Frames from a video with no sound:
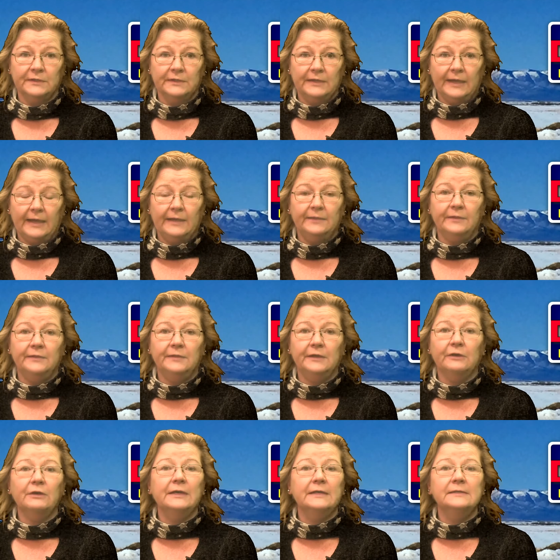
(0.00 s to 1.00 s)
and that
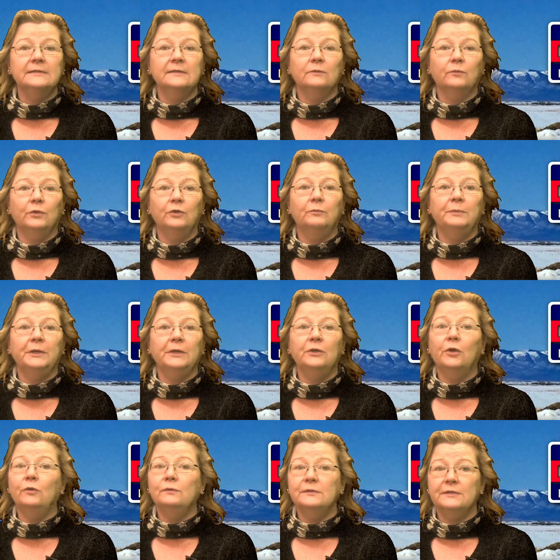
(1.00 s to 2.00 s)
there is and will be
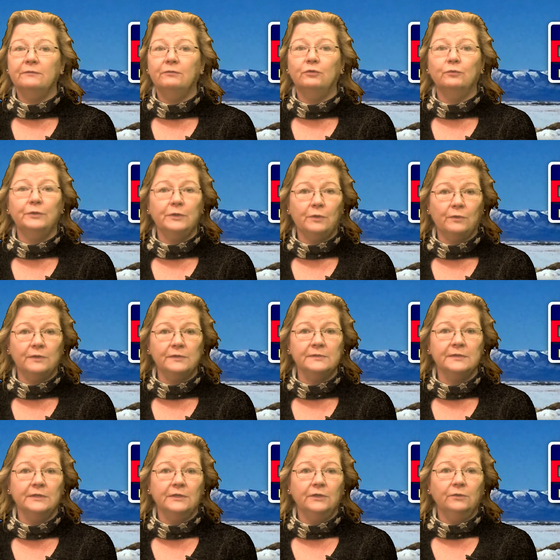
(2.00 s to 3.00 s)
no civil recourse,